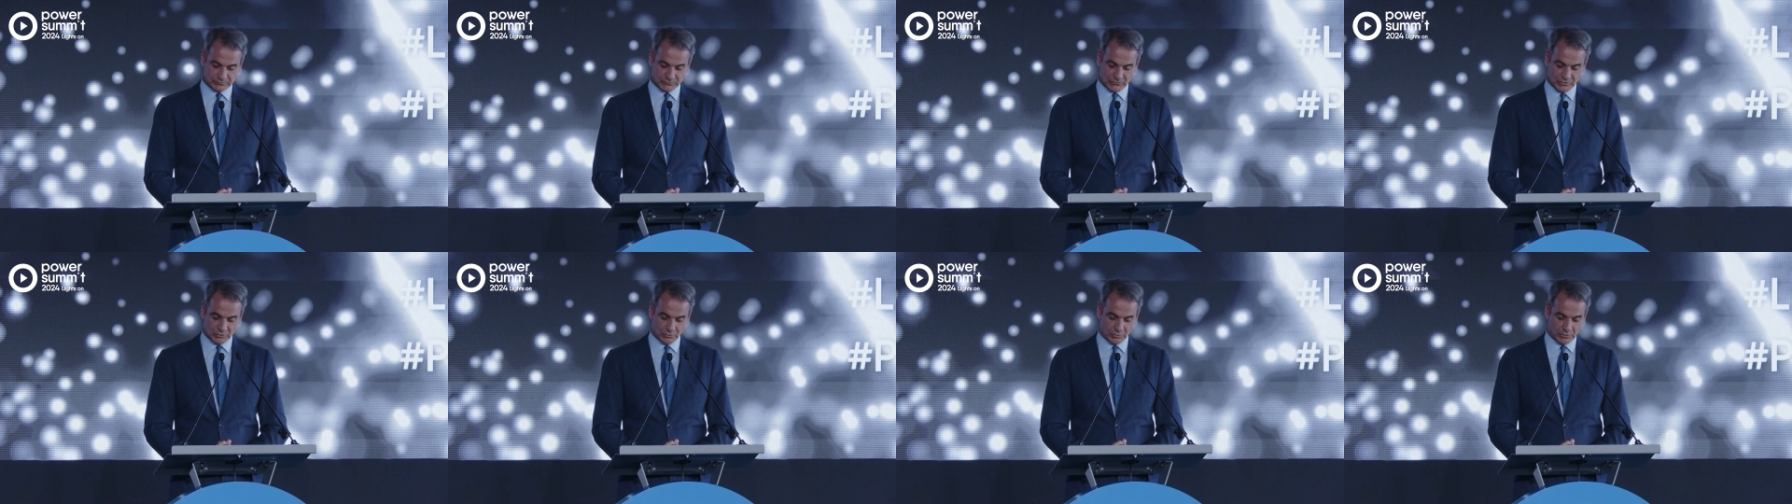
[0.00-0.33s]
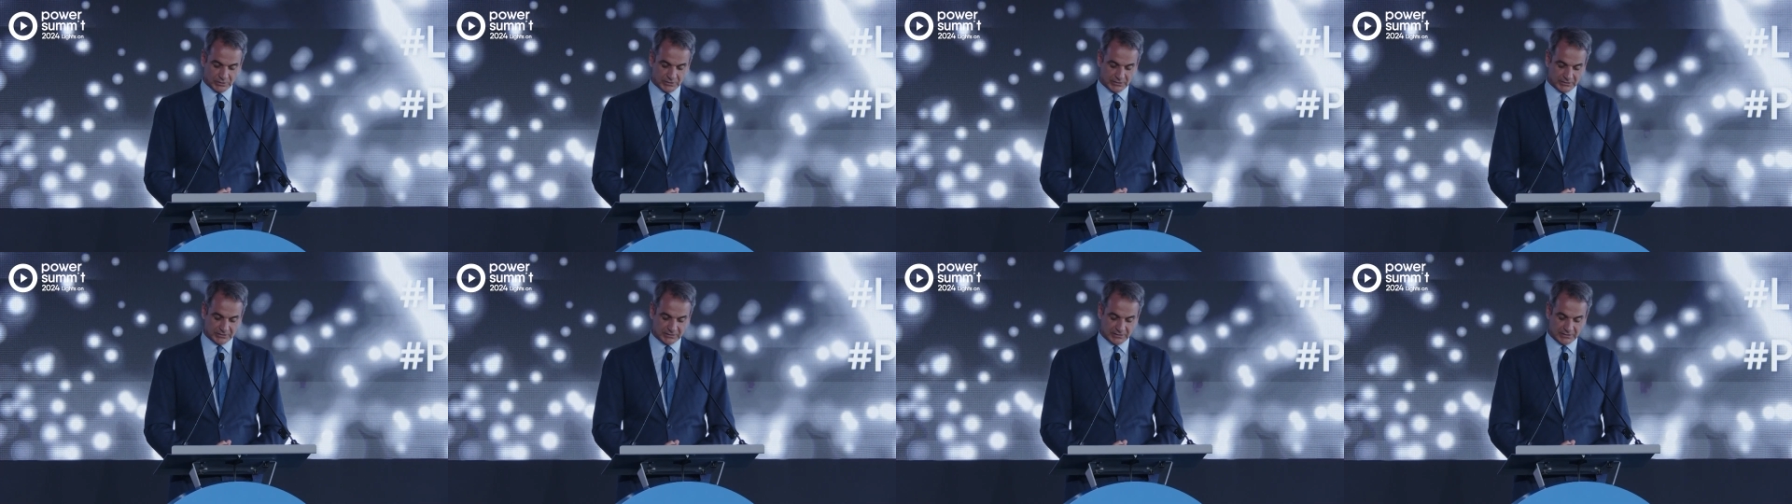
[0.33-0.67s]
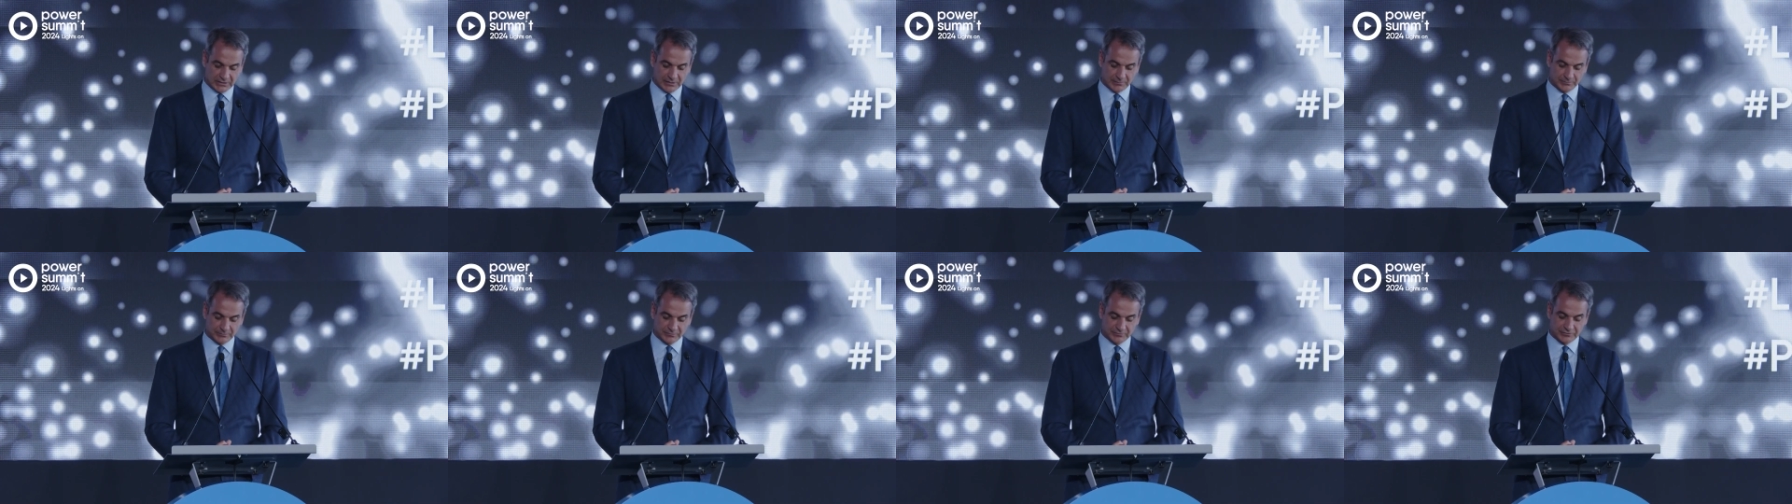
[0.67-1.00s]
when it
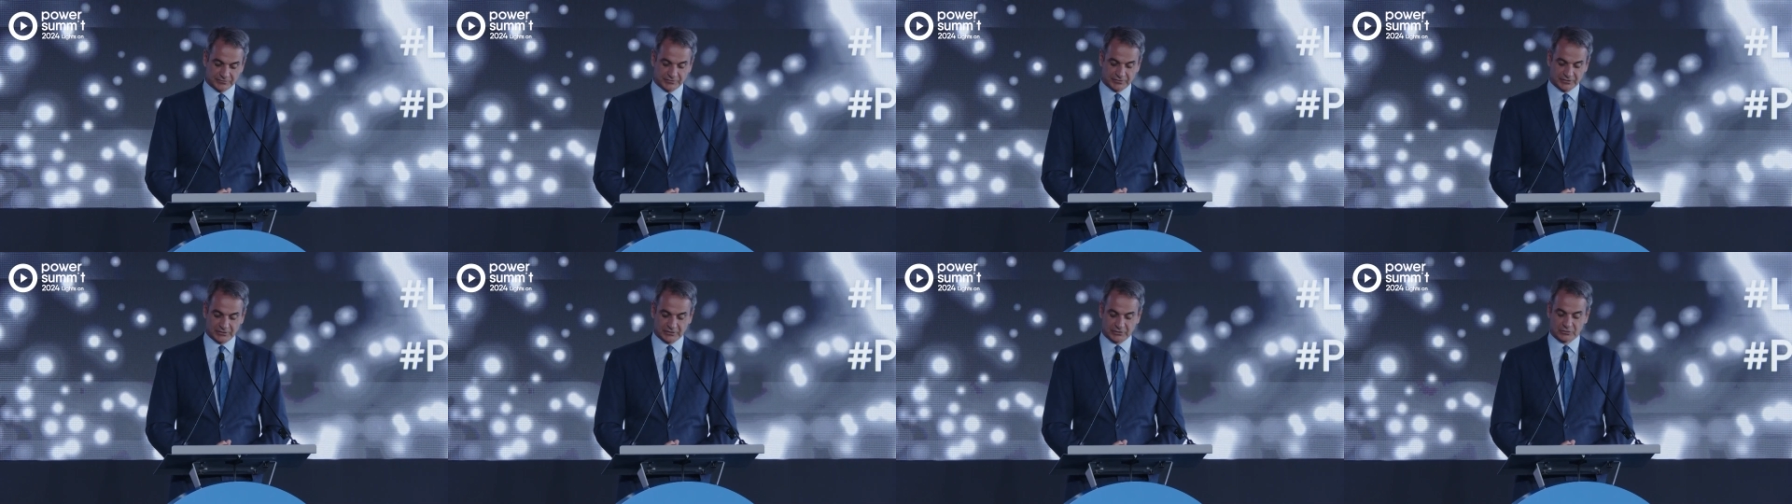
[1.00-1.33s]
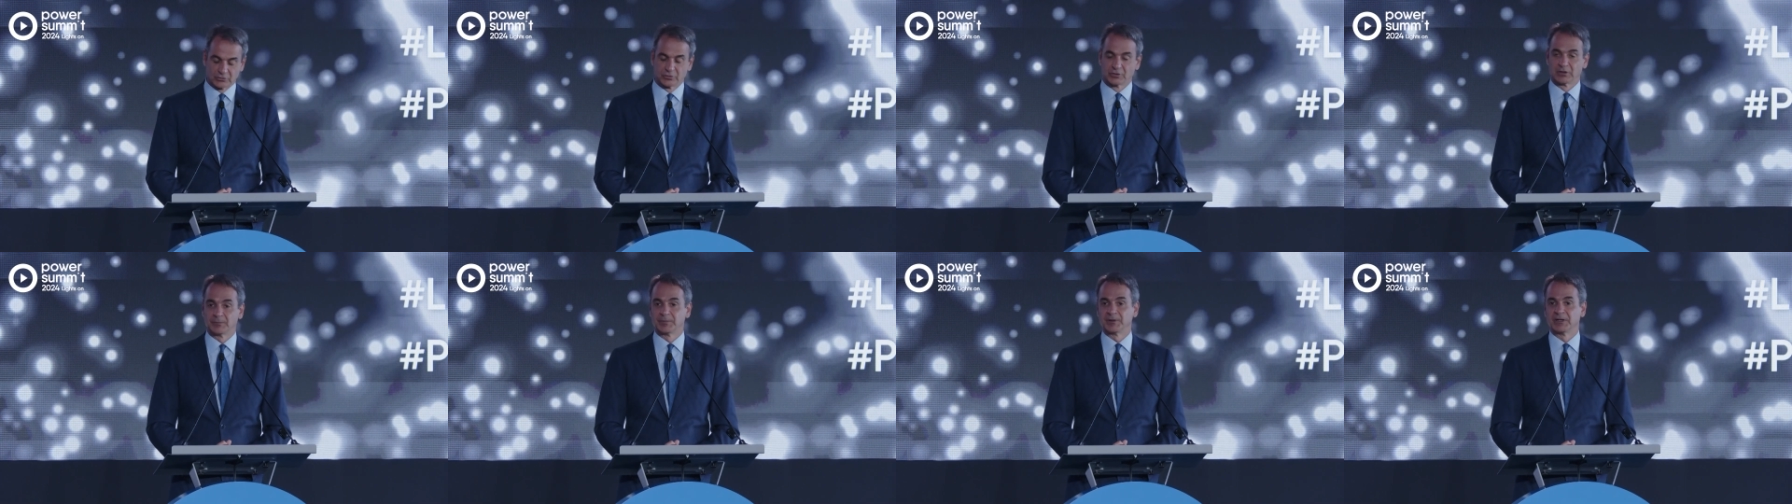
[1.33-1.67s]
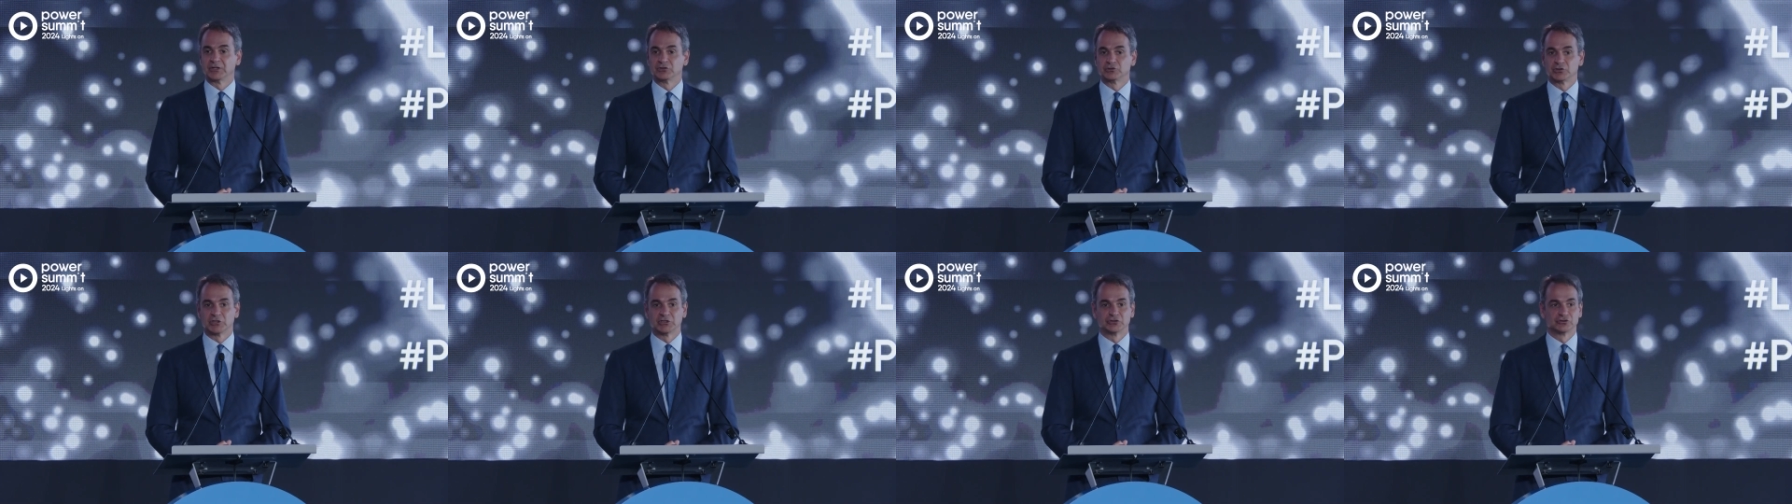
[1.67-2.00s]
comes to the
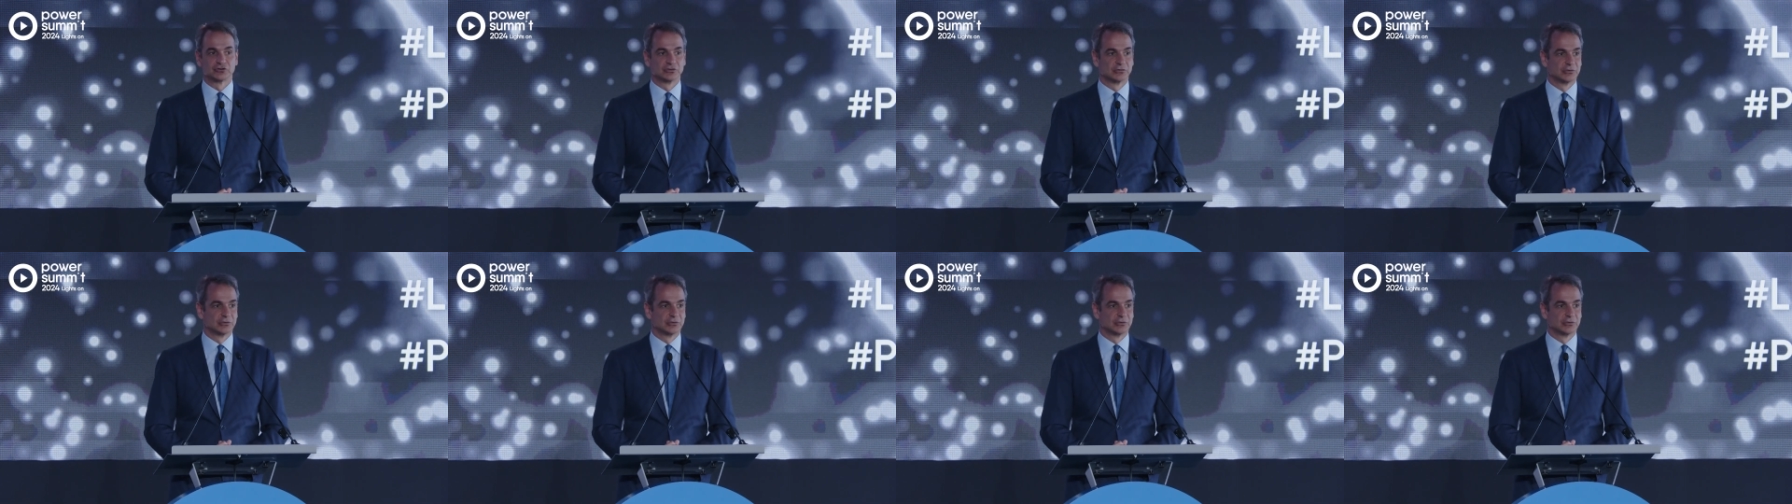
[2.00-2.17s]
penetration